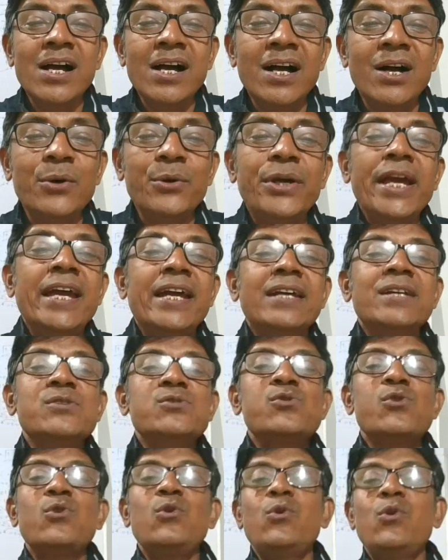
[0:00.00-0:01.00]
Okay,
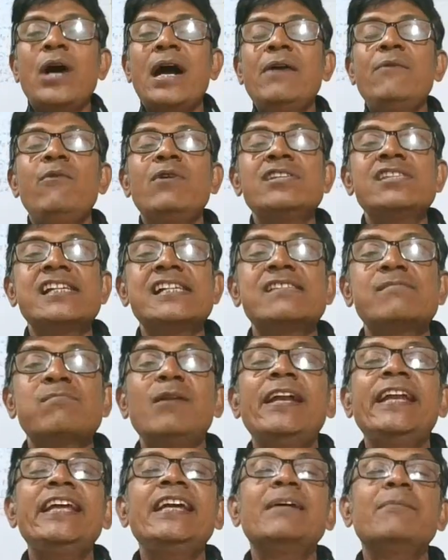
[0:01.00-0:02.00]
so I was
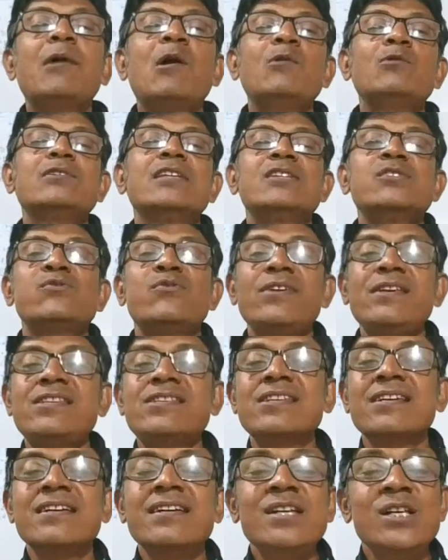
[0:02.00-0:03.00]
explaining about the switch.